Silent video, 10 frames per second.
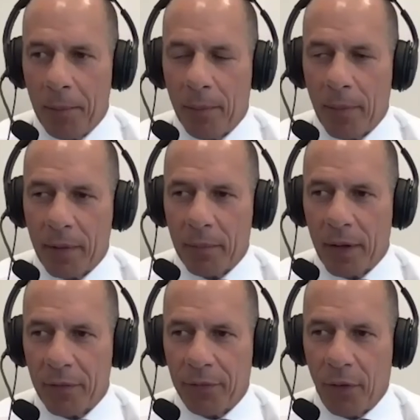my,
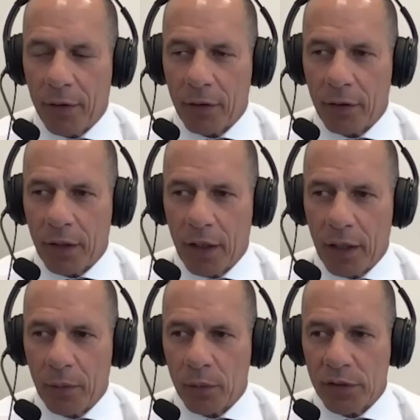my father
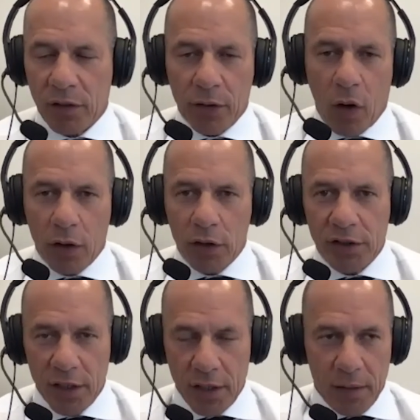uh, was selling cars
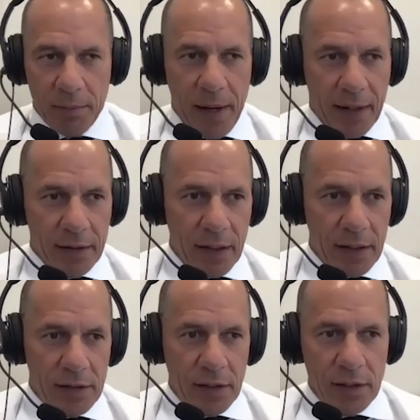back in
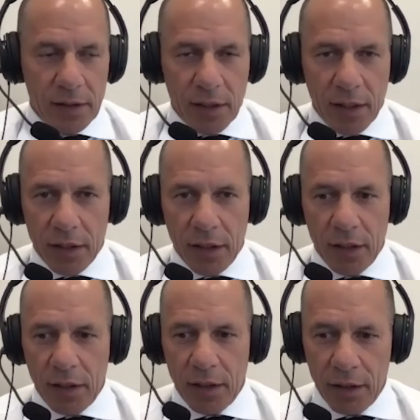
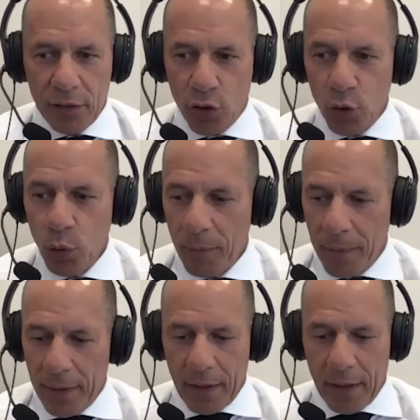1982.
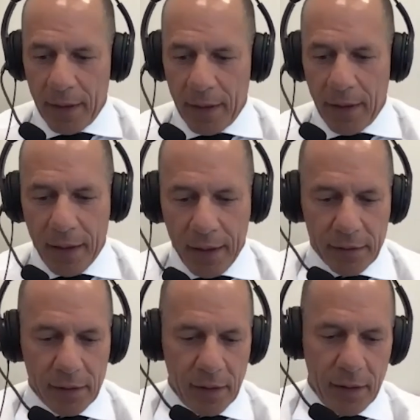And
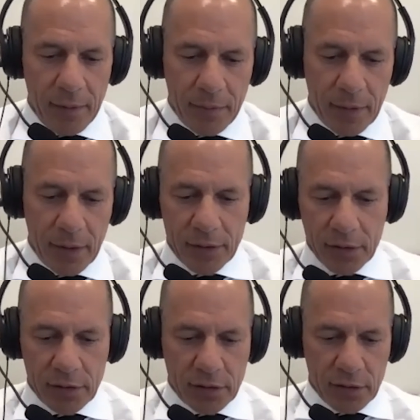um, as it
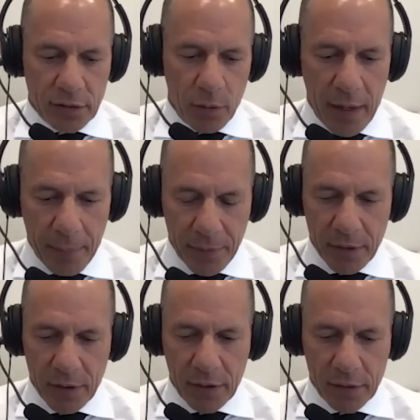so
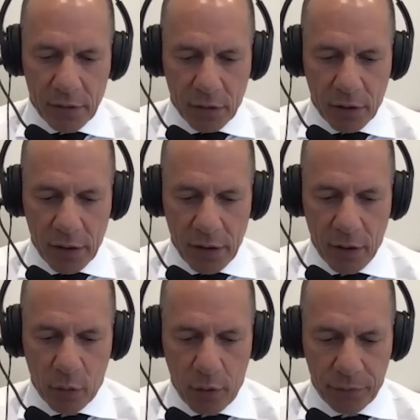happened, uh, I took a
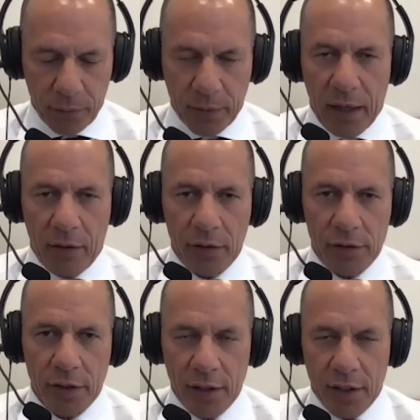year off from
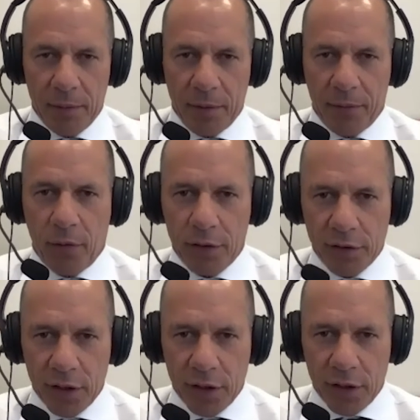college. My father
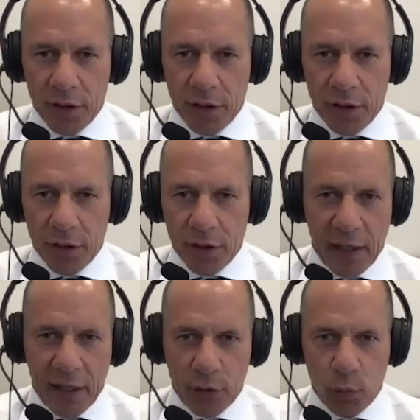said, You can't live this
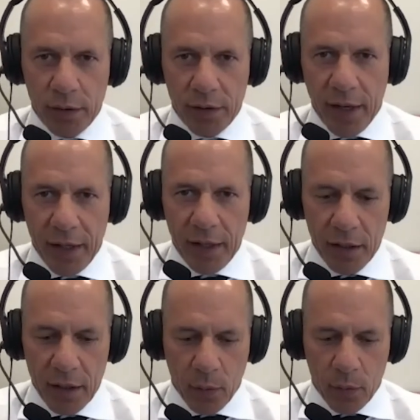house one day
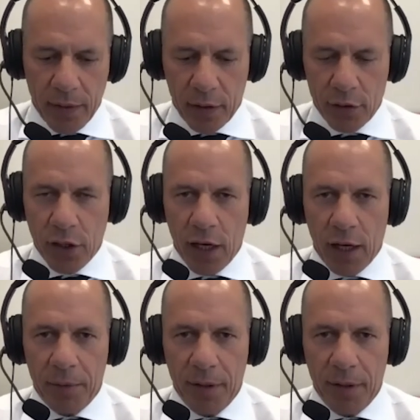without a job